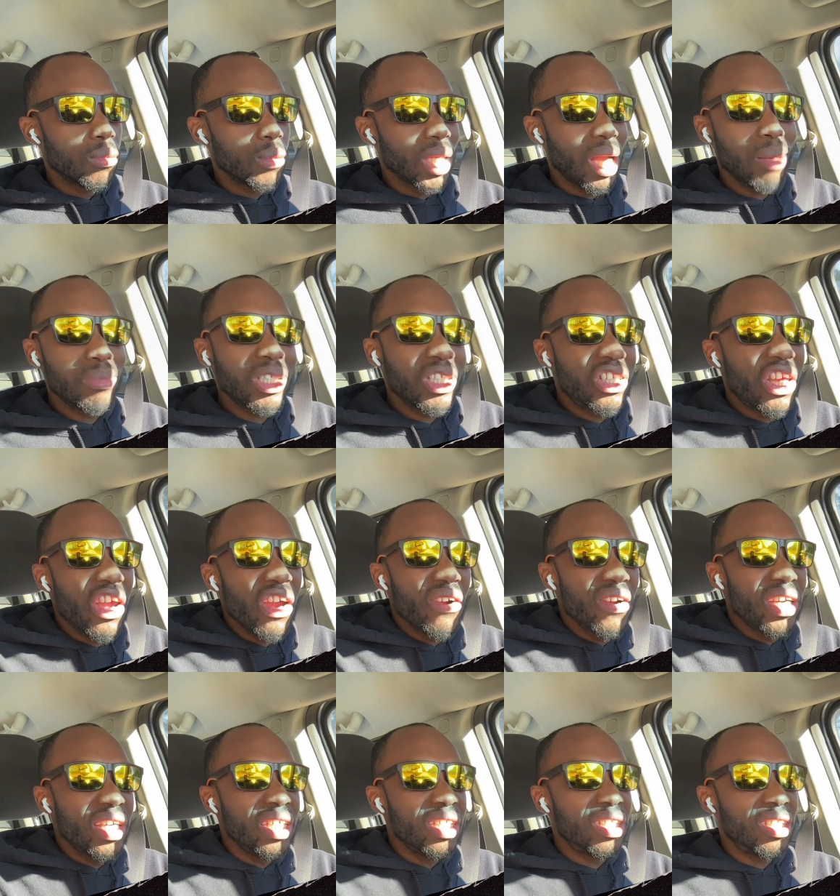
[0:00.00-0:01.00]
I'm just
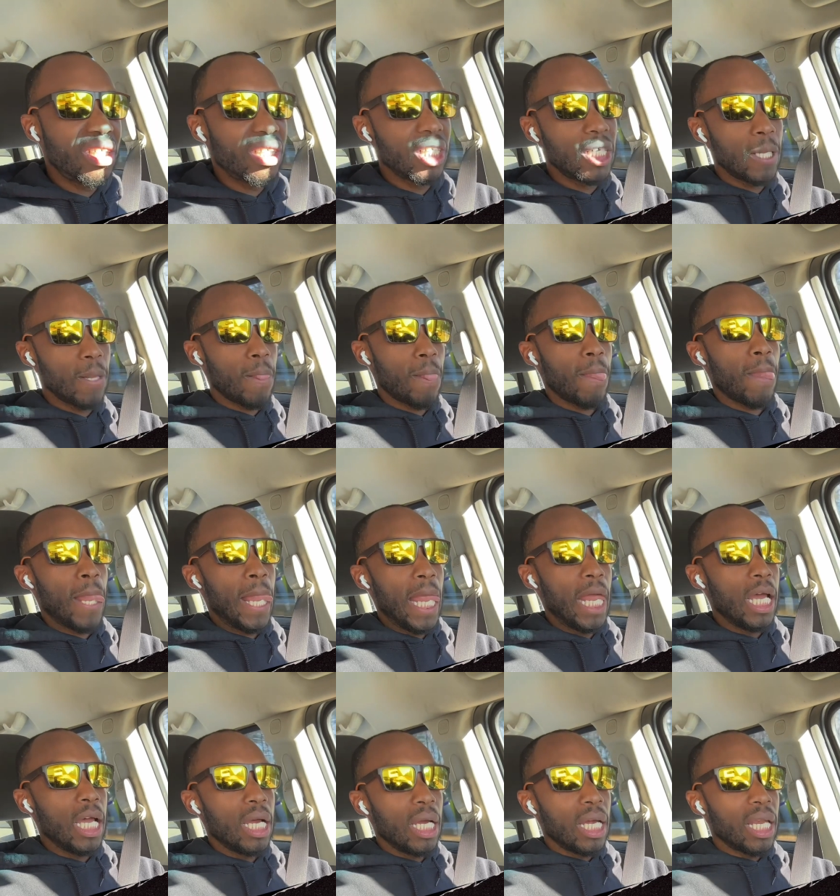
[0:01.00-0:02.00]
curious.
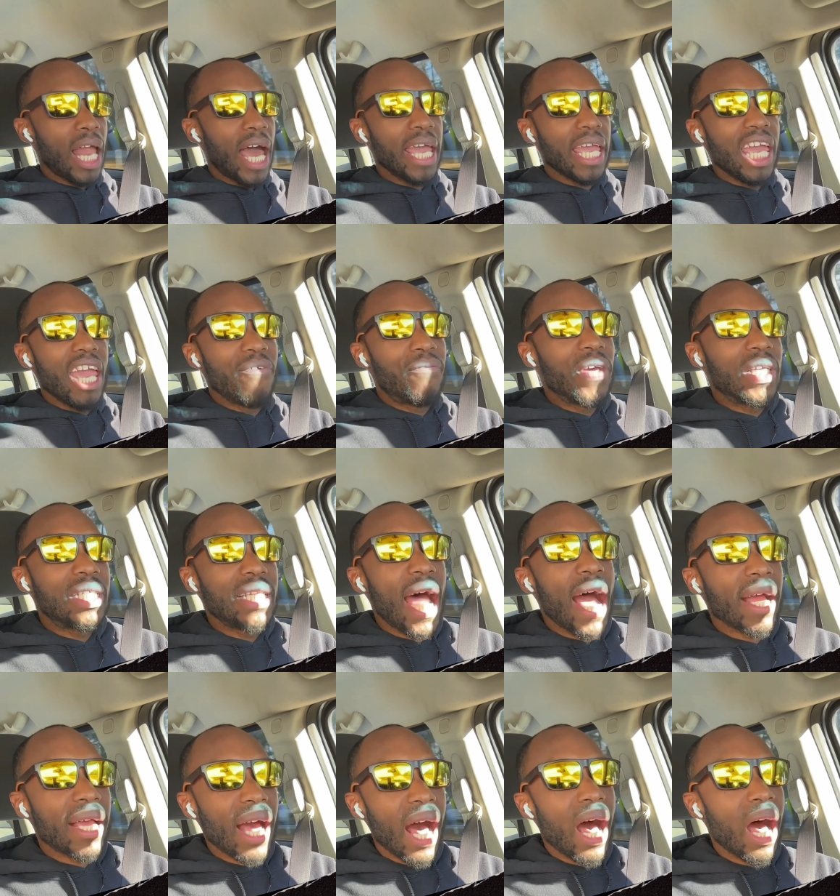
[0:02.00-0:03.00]
Like, if it's
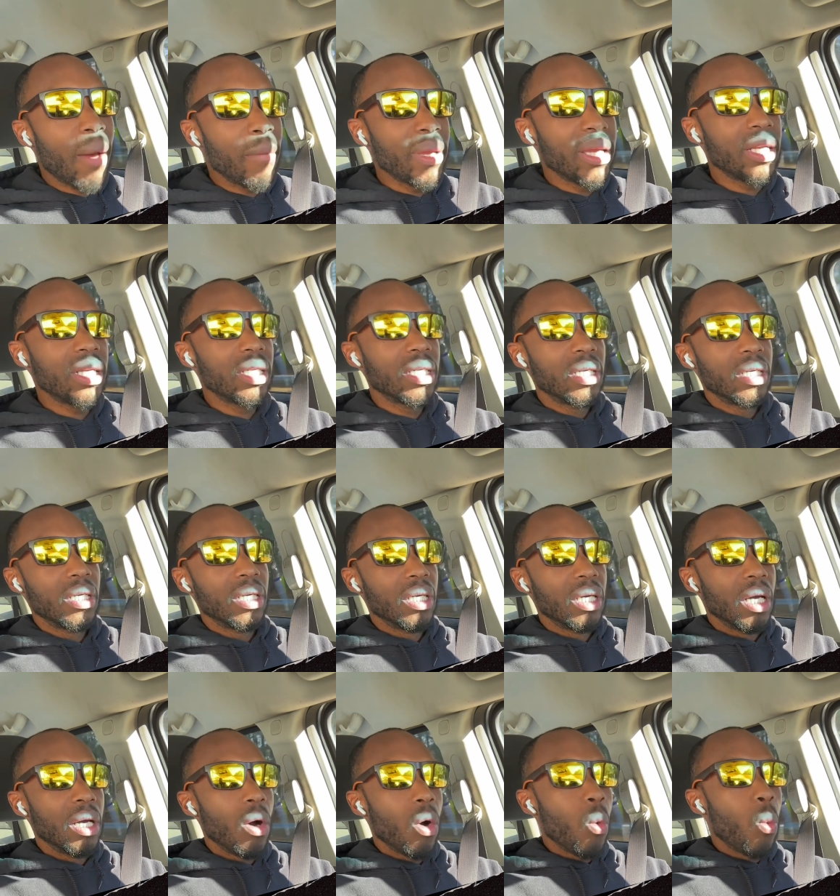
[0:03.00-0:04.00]
not
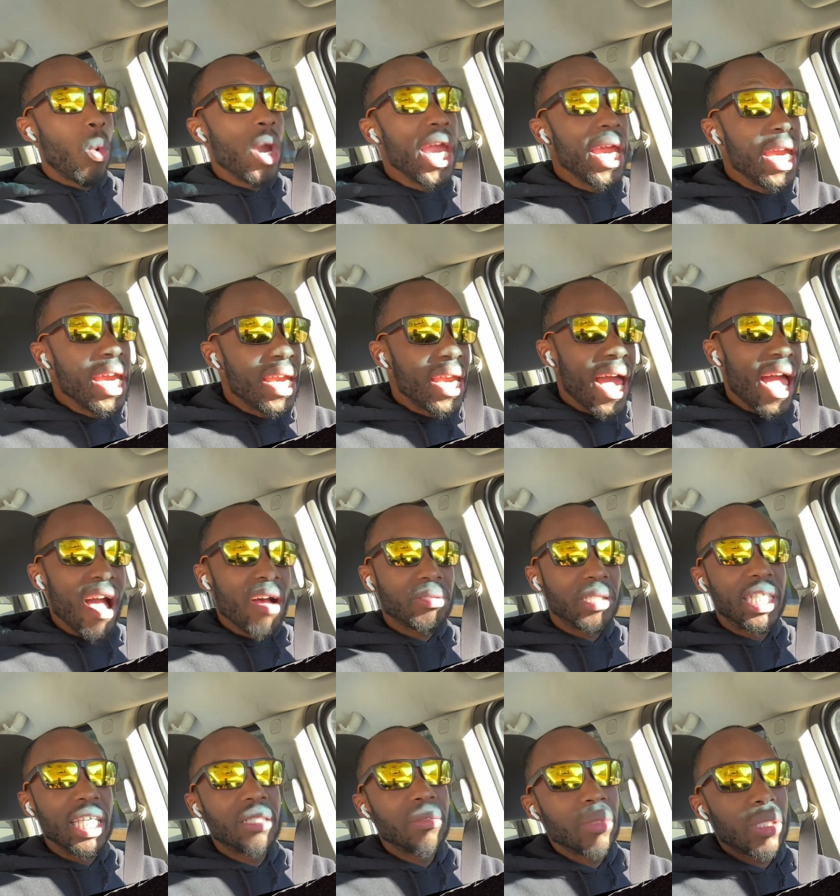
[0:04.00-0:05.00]
common, we need to have
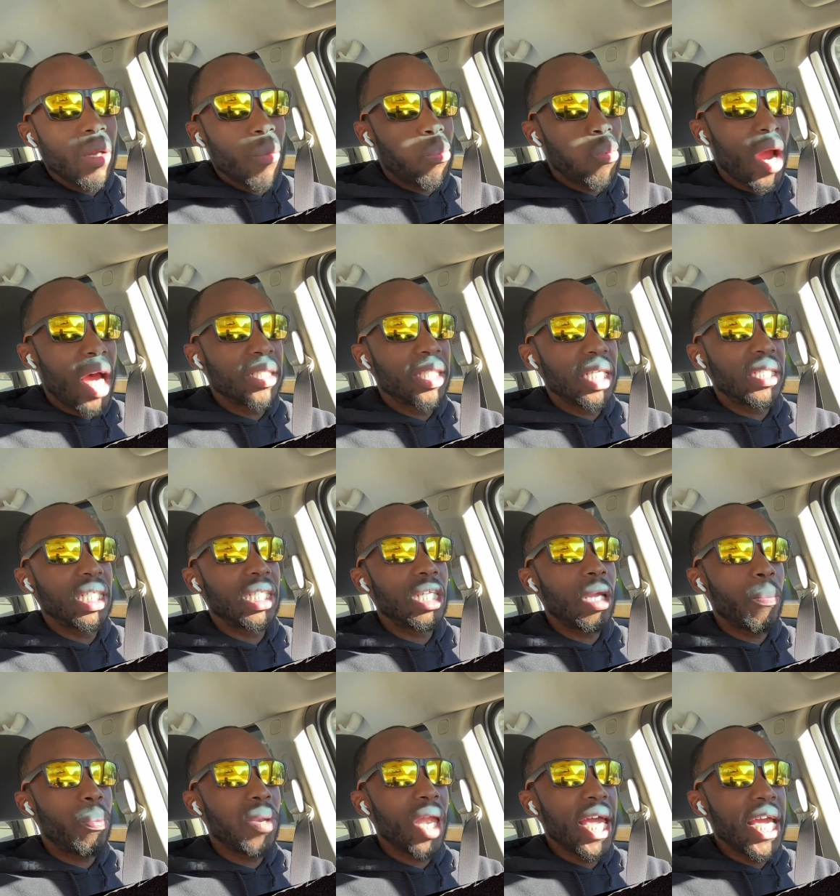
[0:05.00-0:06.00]
systems and processes
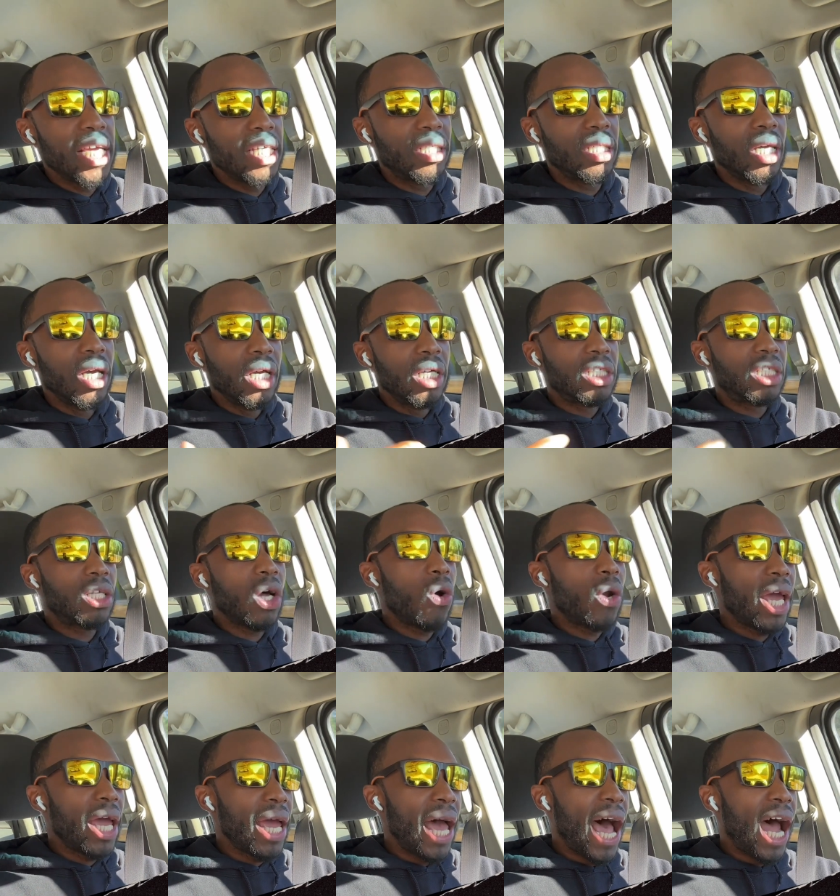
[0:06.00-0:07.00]
in place so
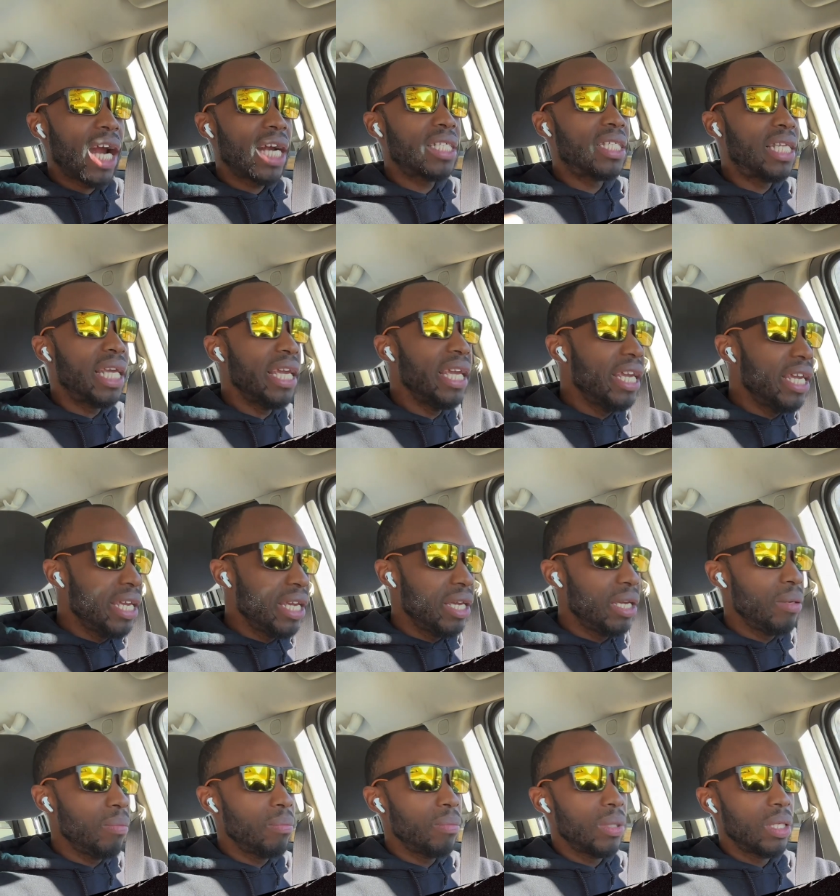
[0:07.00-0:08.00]
that our
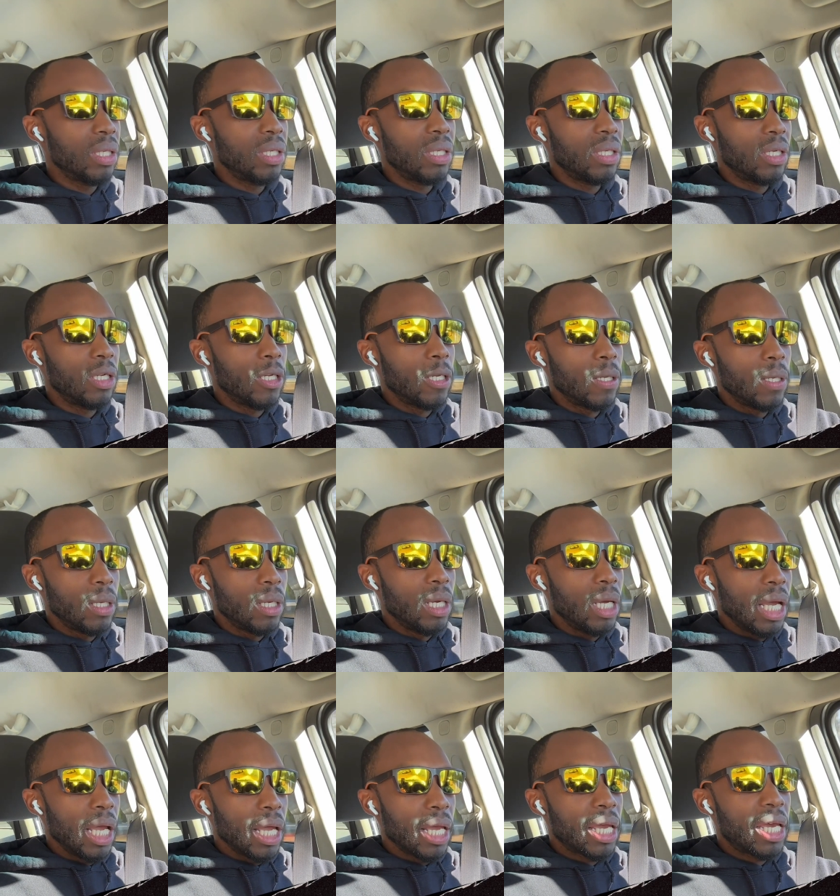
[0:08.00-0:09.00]

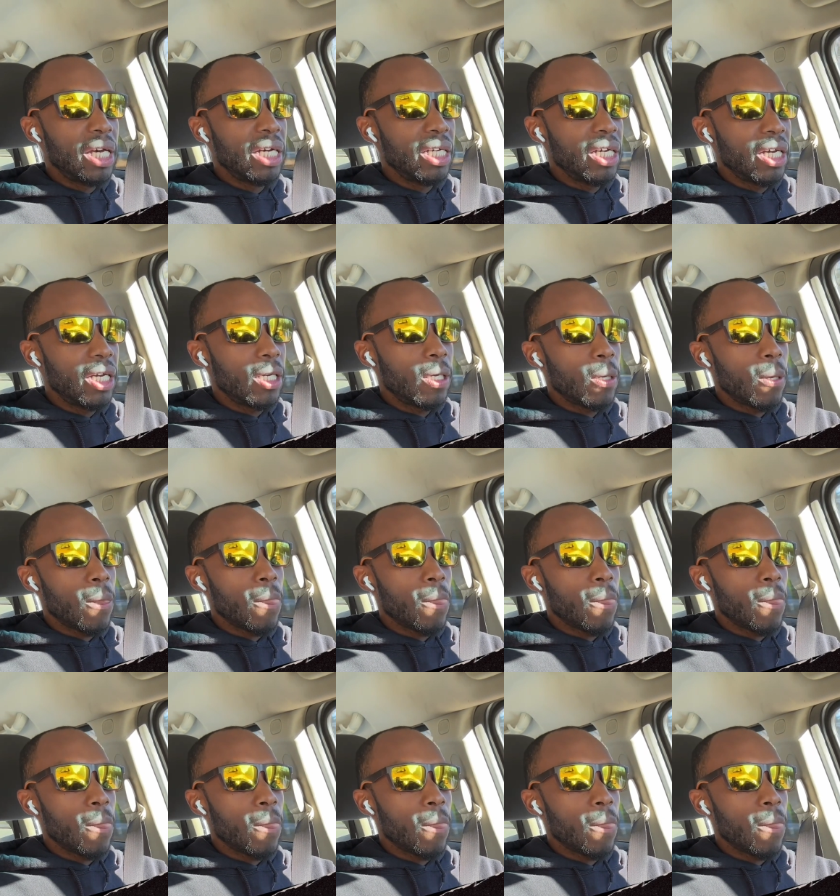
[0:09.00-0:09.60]
team could